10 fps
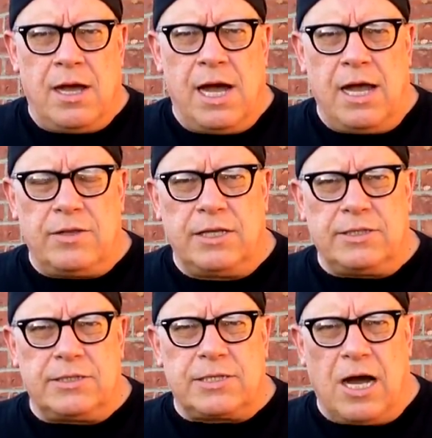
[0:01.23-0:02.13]
Hi,
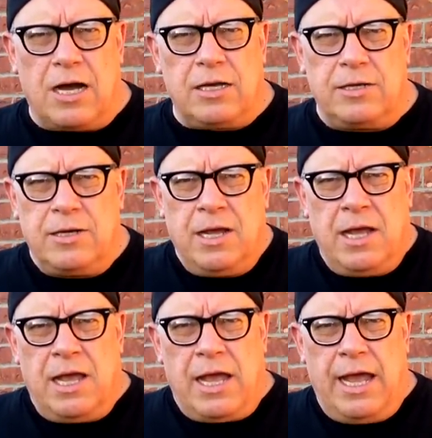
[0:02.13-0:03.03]
this is Skoggit,
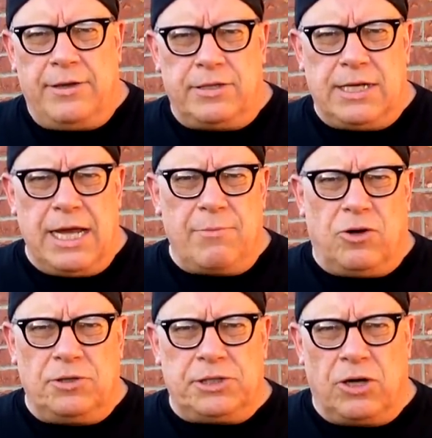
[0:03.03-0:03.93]
and today I'm
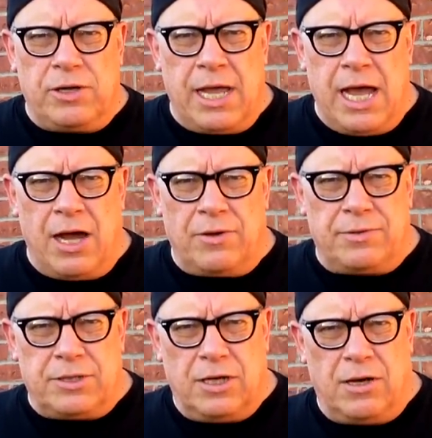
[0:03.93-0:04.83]
going to show you
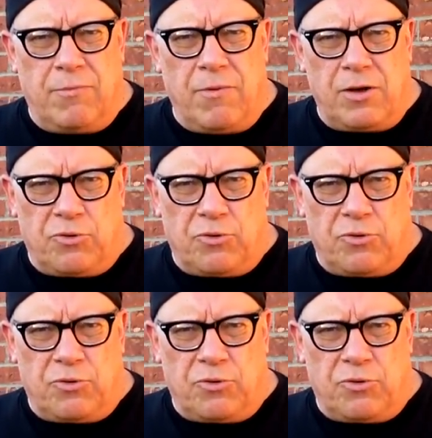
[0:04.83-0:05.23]
how to